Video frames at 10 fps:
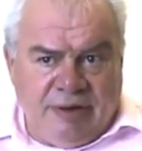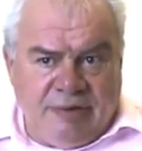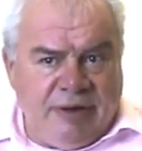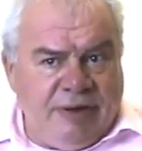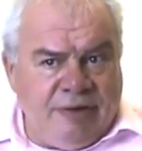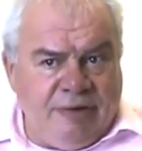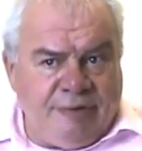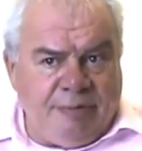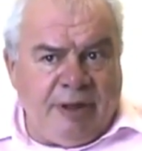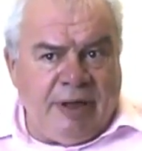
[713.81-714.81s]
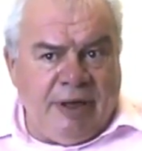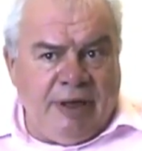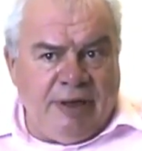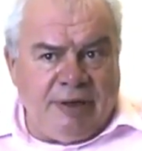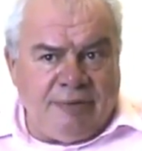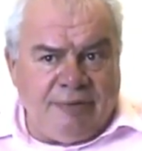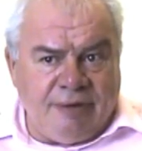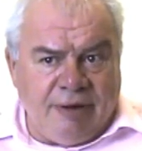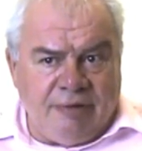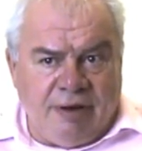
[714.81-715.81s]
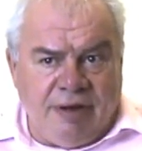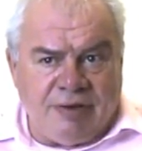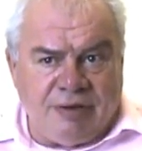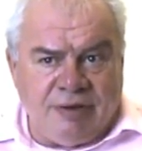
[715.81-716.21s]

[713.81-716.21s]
well, they do for play and for recreation.